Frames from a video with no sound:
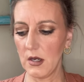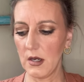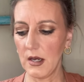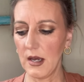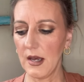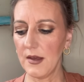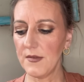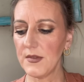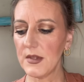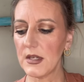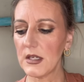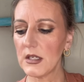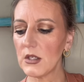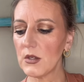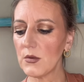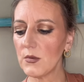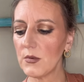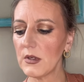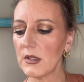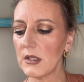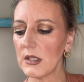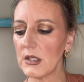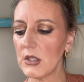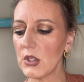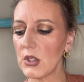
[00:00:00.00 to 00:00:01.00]
And this
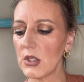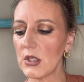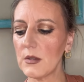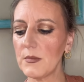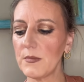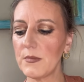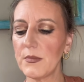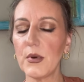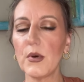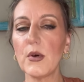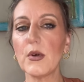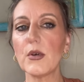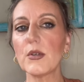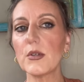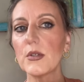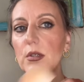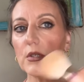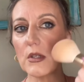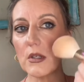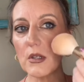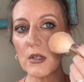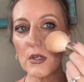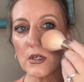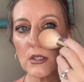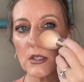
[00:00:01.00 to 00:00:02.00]
really just pulls
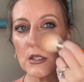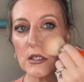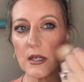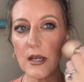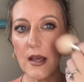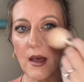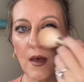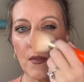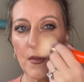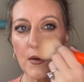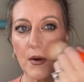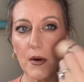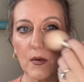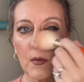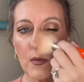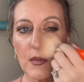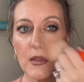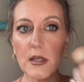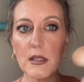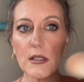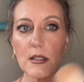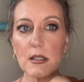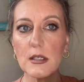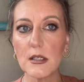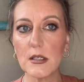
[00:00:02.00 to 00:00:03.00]
the look together.
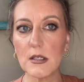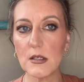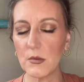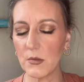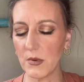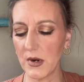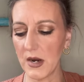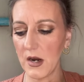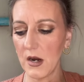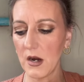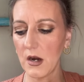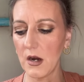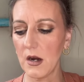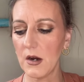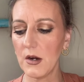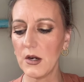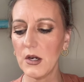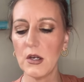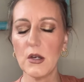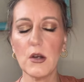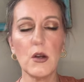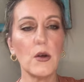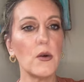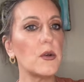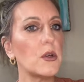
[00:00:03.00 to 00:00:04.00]
This is where,
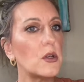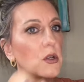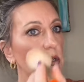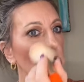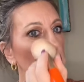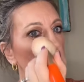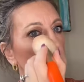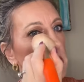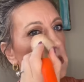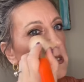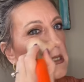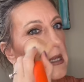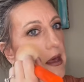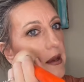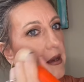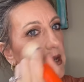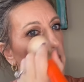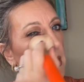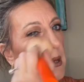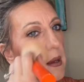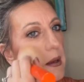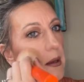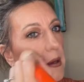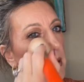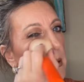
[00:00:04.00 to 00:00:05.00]
you know, you're
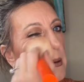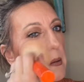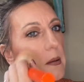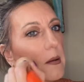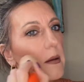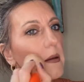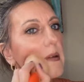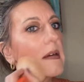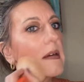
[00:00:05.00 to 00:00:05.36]
setting it